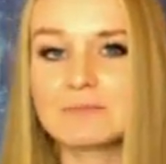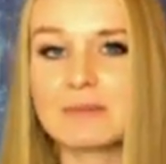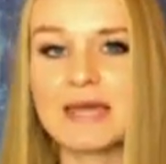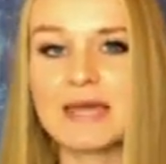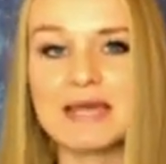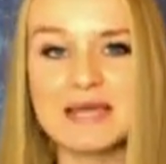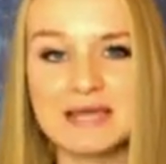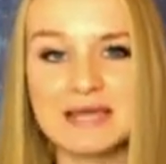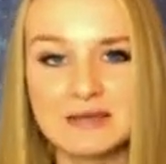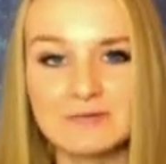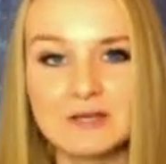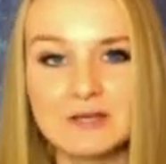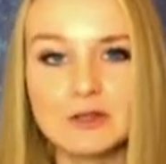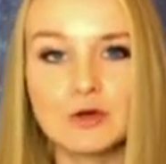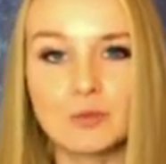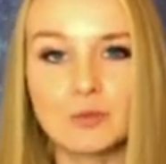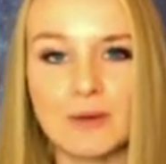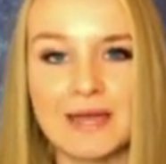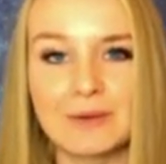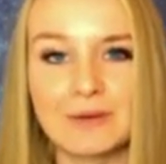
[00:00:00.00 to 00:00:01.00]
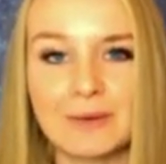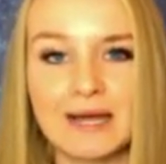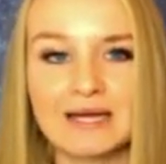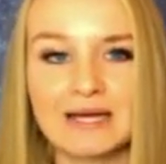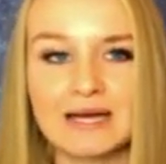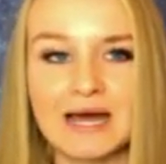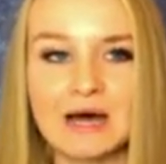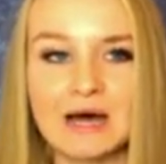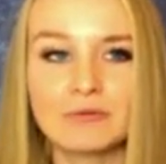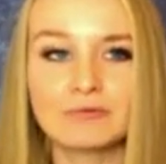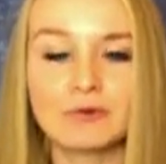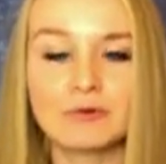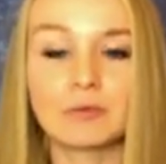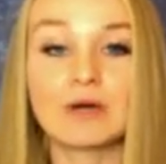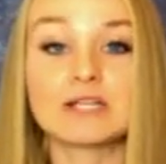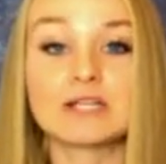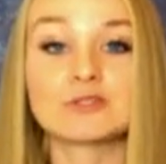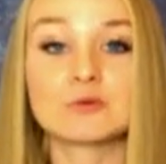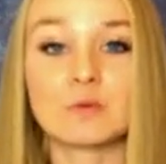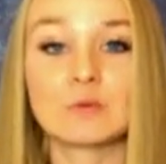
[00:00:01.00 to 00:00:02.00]
paving the way right now for
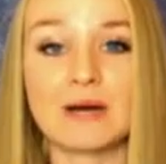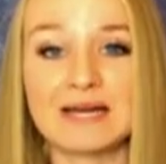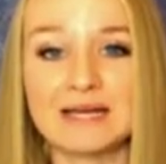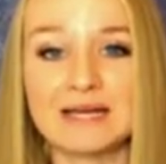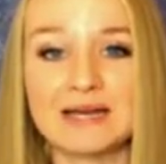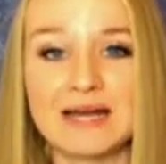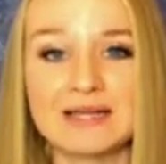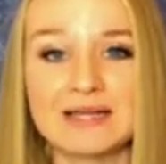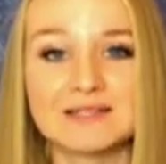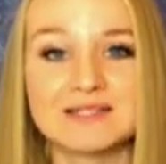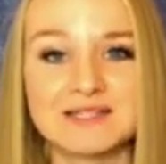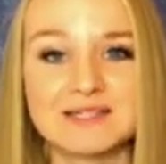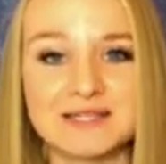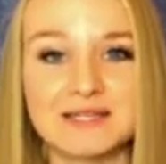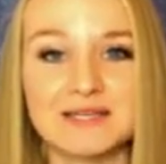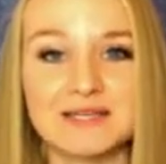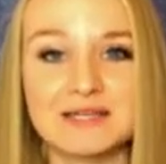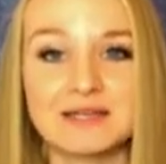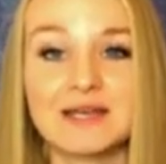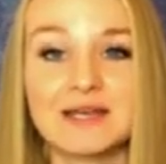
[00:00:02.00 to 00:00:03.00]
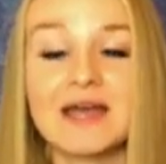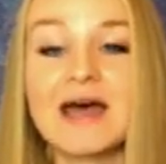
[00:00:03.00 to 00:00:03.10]
what 2019